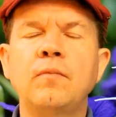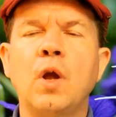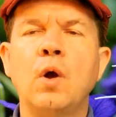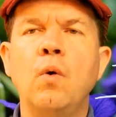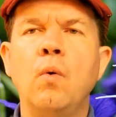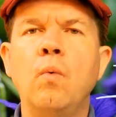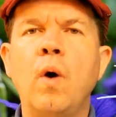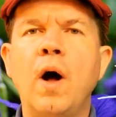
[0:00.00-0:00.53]

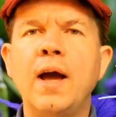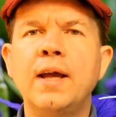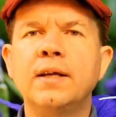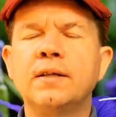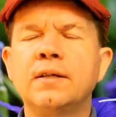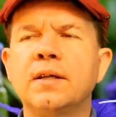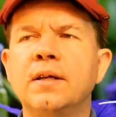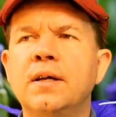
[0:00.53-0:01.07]
Well, why
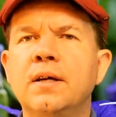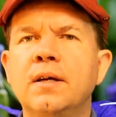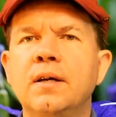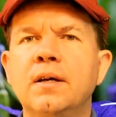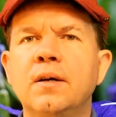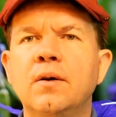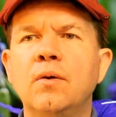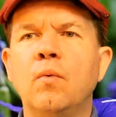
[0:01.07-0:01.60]
is
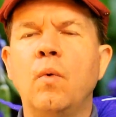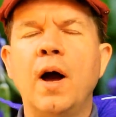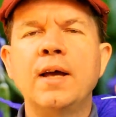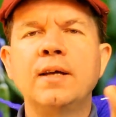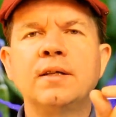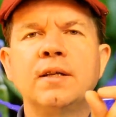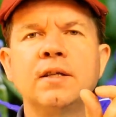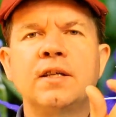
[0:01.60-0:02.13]

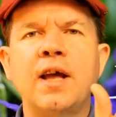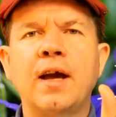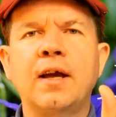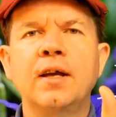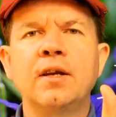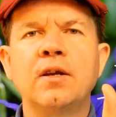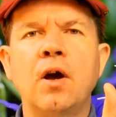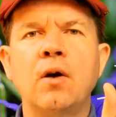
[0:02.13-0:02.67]
a
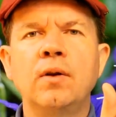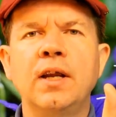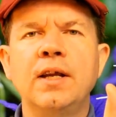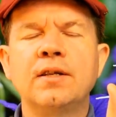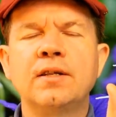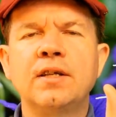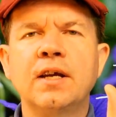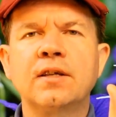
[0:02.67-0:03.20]
second only
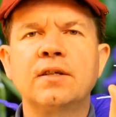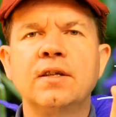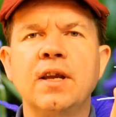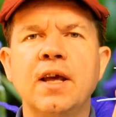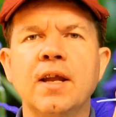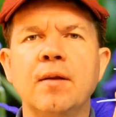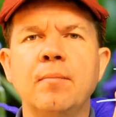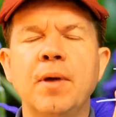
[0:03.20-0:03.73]

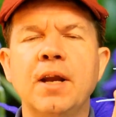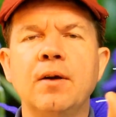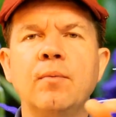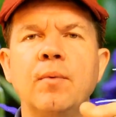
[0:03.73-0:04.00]
60 in a minute